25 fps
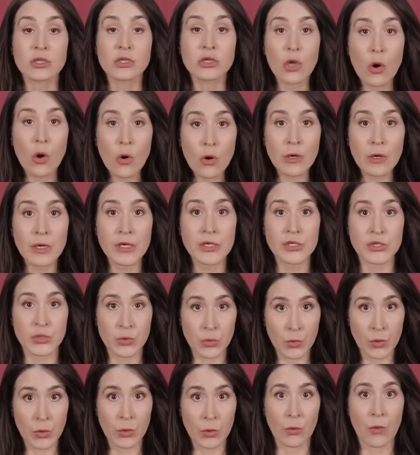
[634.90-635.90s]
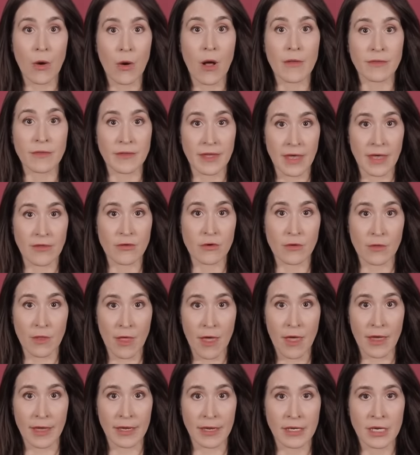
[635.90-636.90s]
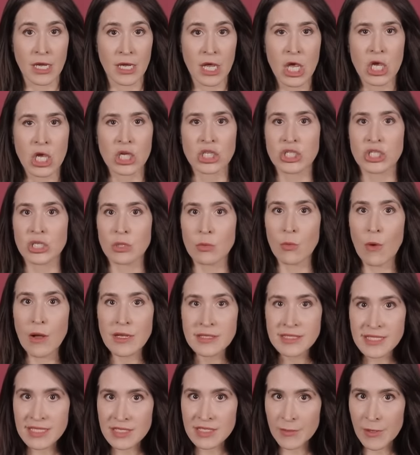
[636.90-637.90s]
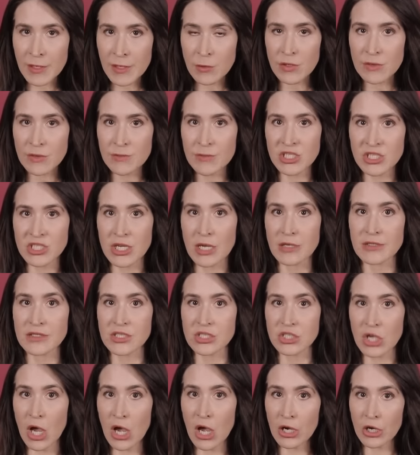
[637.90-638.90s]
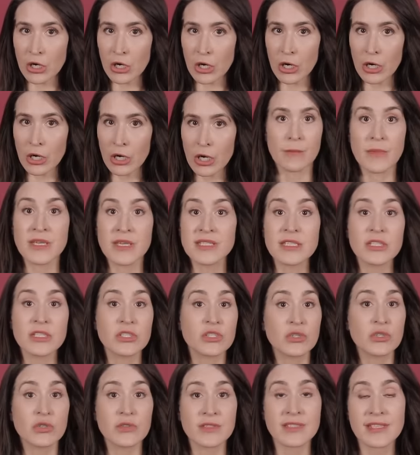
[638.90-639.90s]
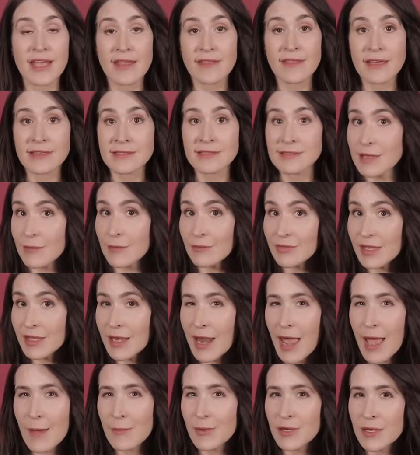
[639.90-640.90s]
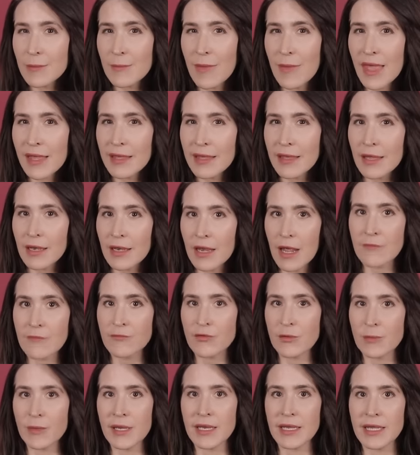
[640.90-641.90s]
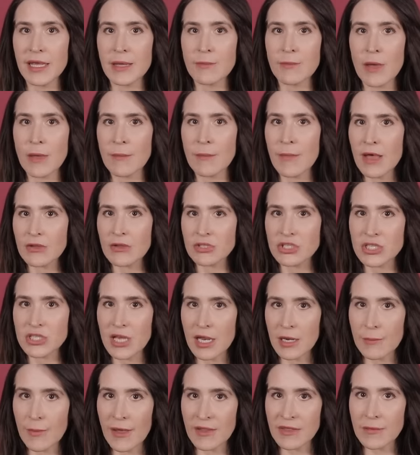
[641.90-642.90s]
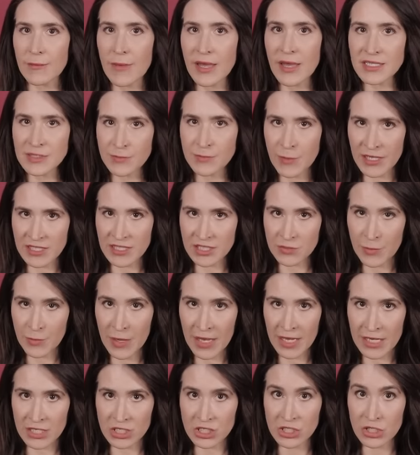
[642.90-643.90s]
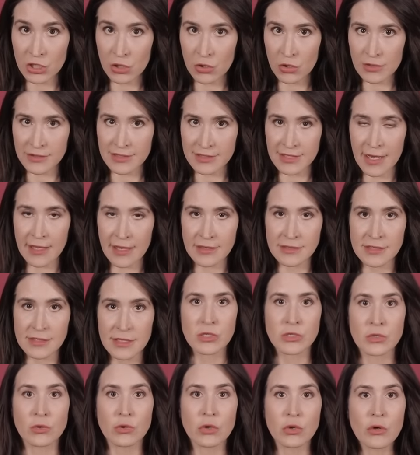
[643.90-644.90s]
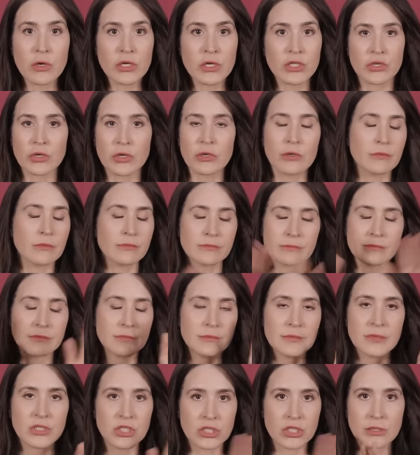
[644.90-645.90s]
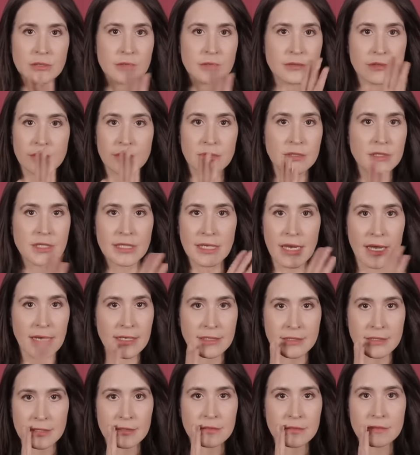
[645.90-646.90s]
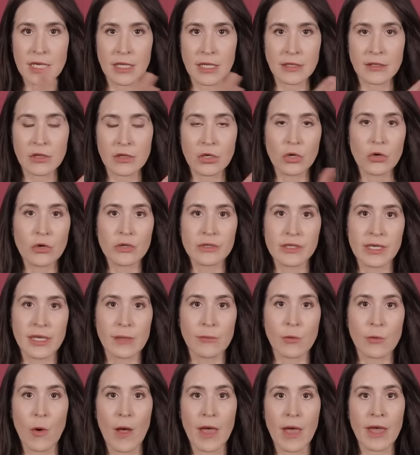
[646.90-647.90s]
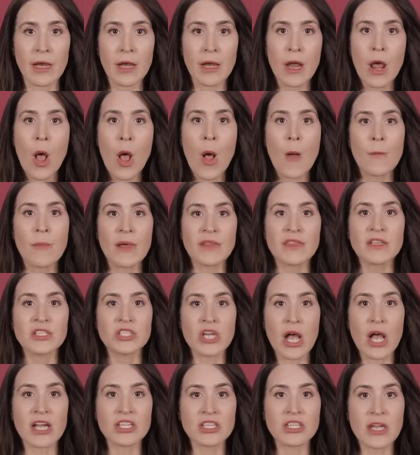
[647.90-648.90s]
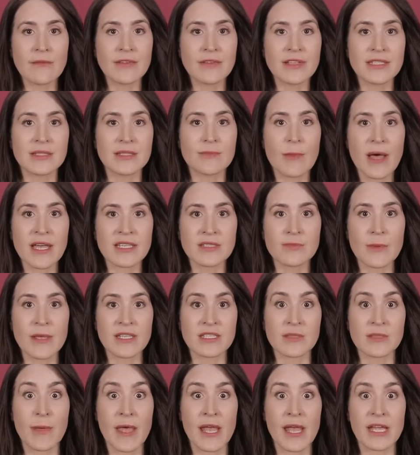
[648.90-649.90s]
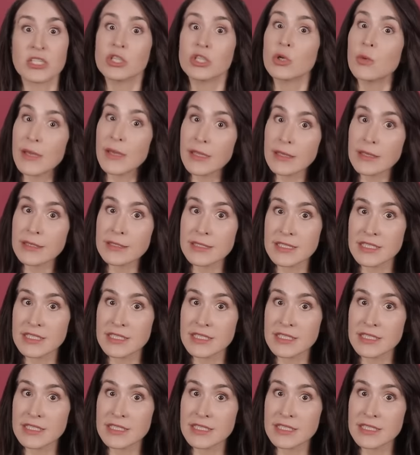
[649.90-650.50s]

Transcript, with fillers: Lori Drew on the other line. She wants to speak with Michelle's daughter. Mrs. Drew said that something happened to Megan and for me to keep my mouth shut about the MySpace page, the girl says. So Lori Drew denies telling the girl to keep quiet. But the Josh Evans MySpace page quickly